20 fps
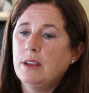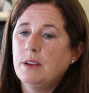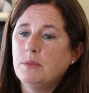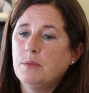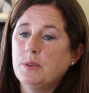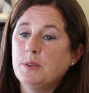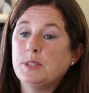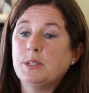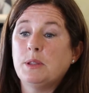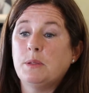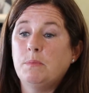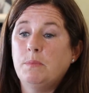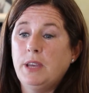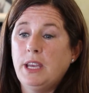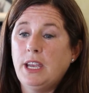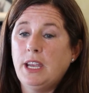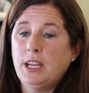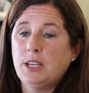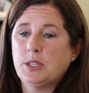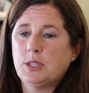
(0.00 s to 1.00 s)
the
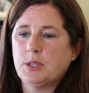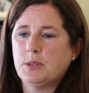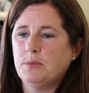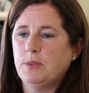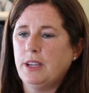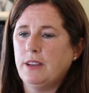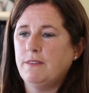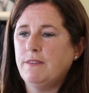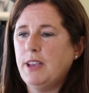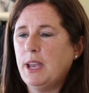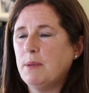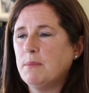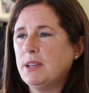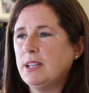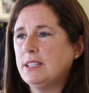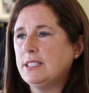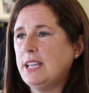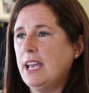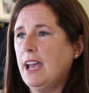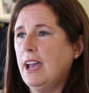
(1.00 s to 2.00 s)
beach. We had family
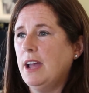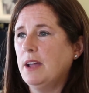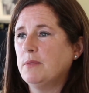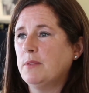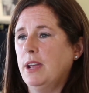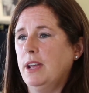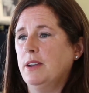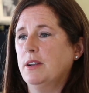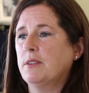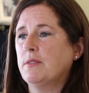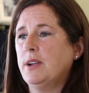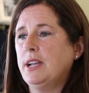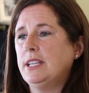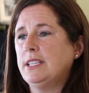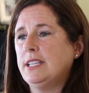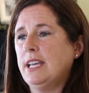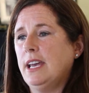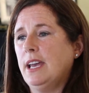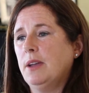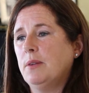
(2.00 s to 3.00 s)
in town. We had a great
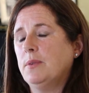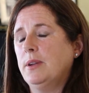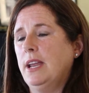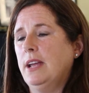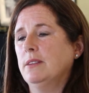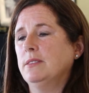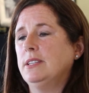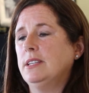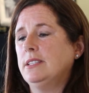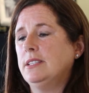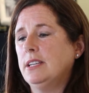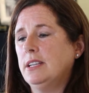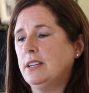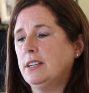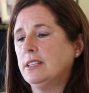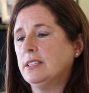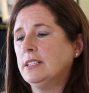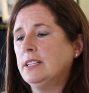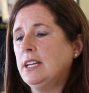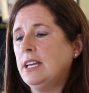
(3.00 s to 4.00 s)
day, went out to
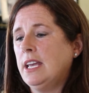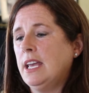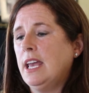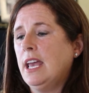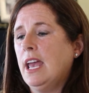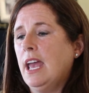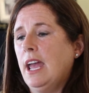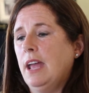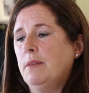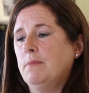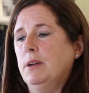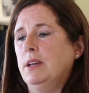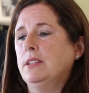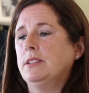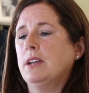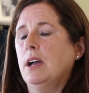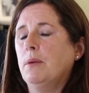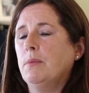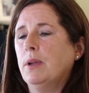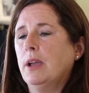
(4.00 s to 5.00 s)
dinner. And by the
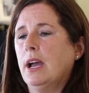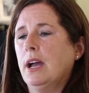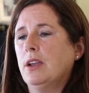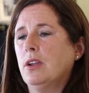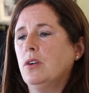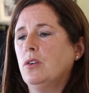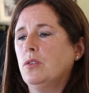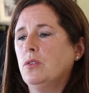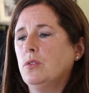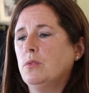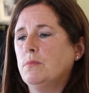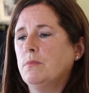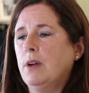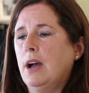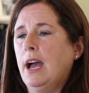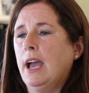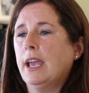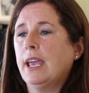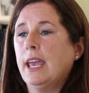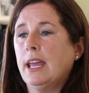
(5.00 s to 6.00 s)
time we got home,
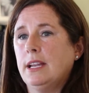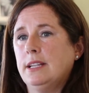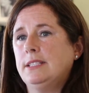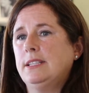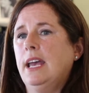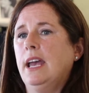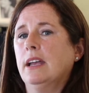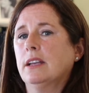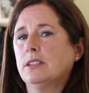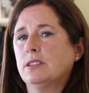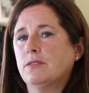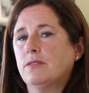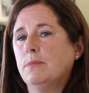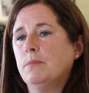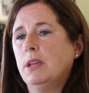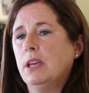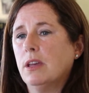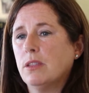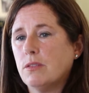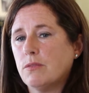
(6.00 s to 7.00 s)
I get a text from
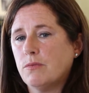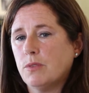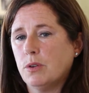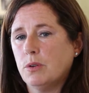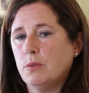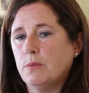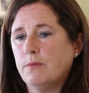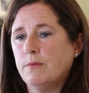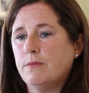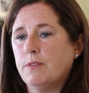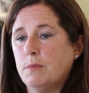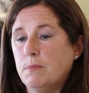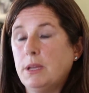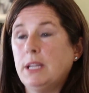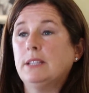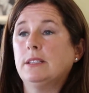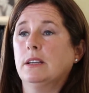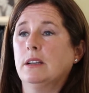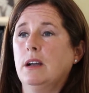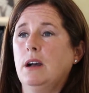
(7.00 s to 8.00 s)
the other room for me
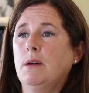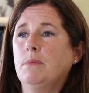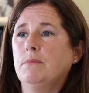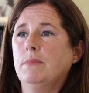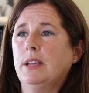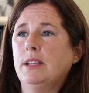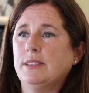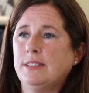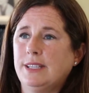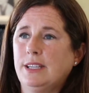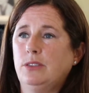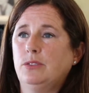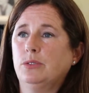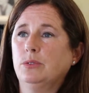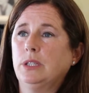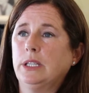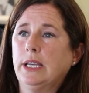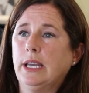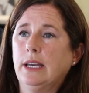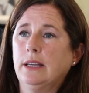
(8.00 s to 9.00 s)
to come and see
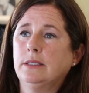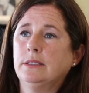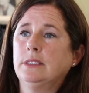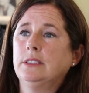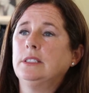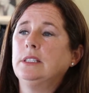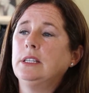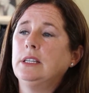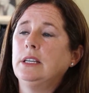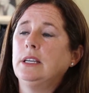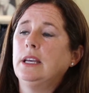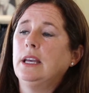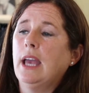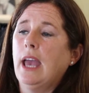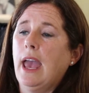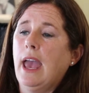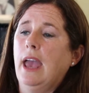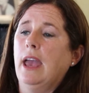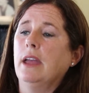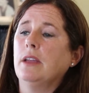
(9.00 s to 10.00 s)
Julia.
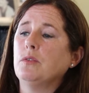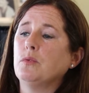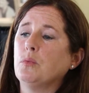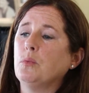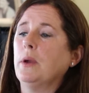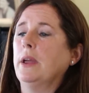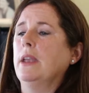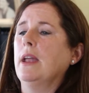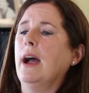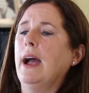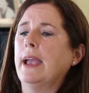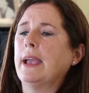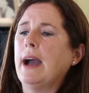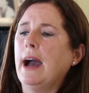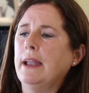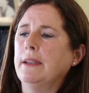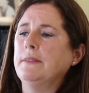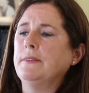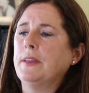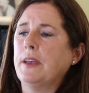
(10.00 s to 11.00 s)
And when I
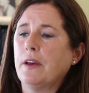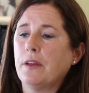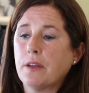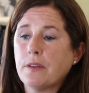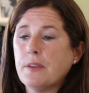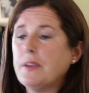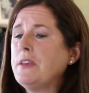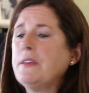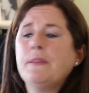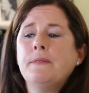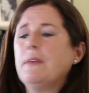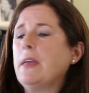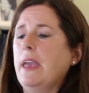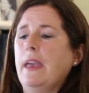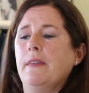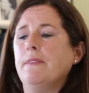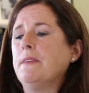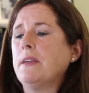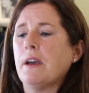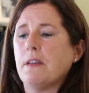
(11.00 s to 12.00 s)
got
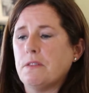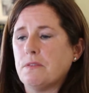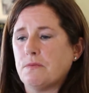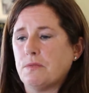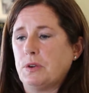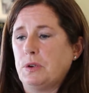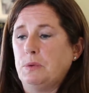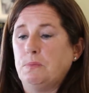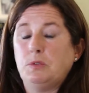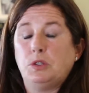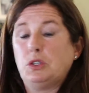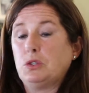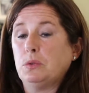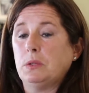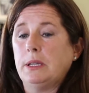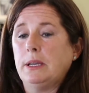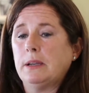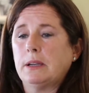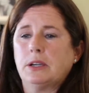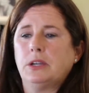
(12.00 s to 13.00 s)
in the other room,
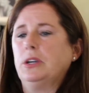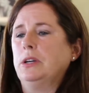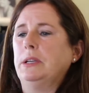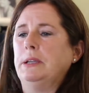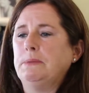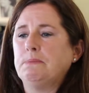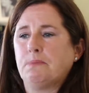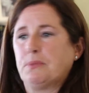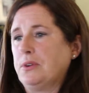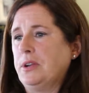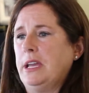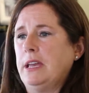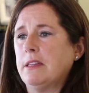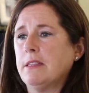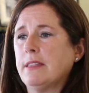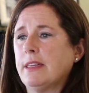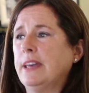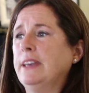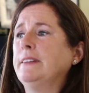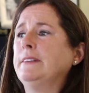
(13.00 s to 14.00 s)
Julia couldn't breathe.